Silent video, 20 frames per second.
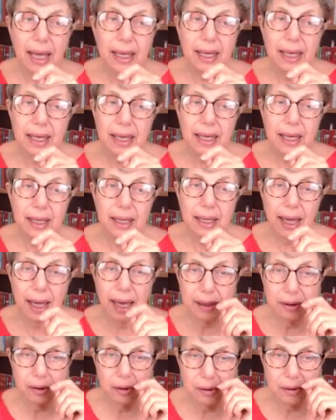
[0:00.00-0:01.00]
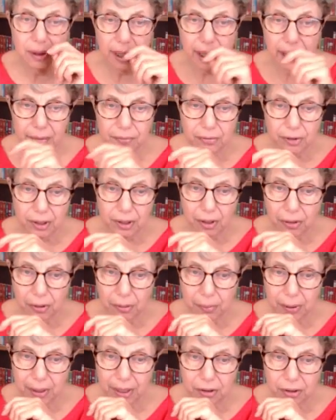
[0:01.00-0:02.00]
here, hang on, I have
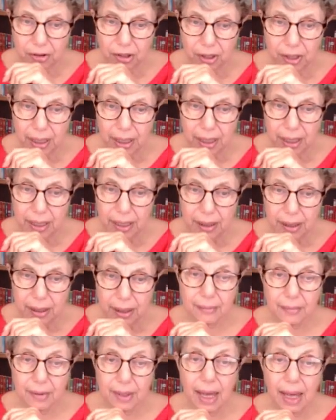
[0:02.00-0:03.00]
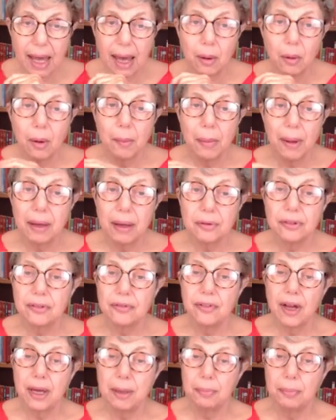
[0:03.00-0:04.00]
another picture here. How about
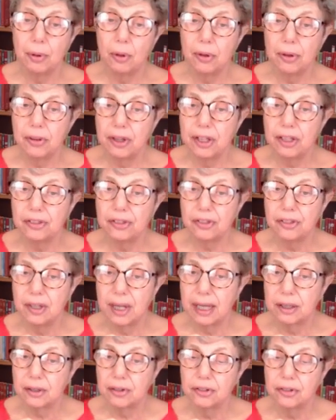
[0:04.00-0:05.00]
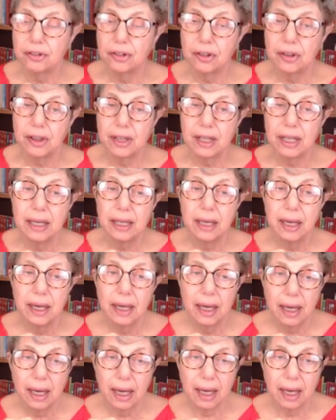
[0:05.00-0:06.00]
if I put this next to the
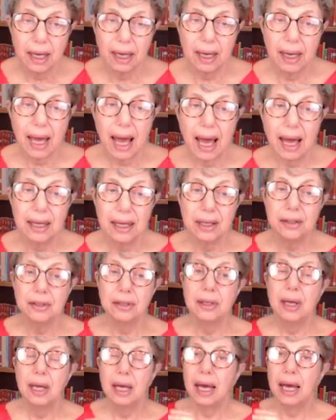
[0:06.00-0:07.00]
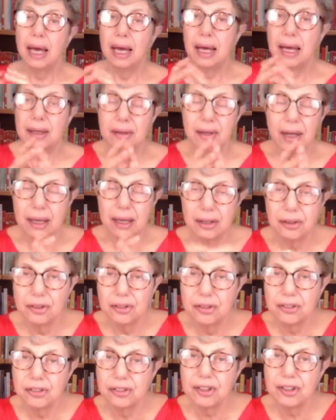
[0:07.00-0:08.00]
iron,
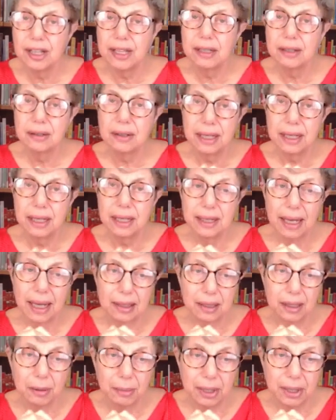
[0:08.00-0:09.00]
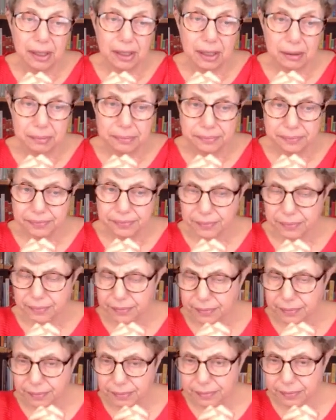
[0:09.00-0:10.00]
the steel and aluminium
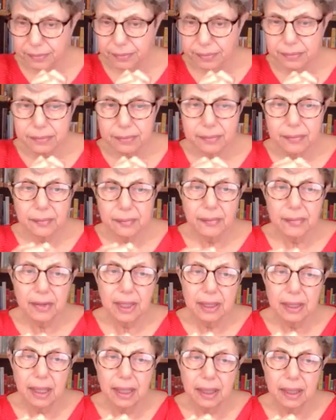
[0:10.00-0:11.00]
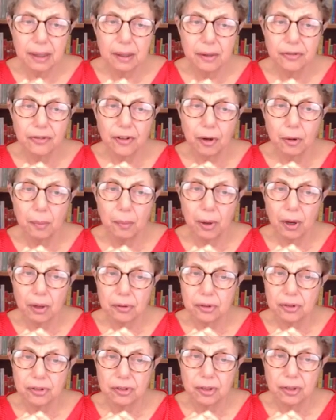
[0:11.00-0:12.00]
phone
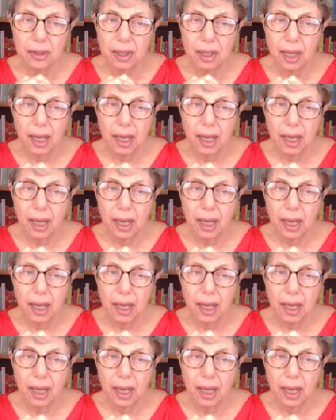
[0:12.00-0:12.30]
box?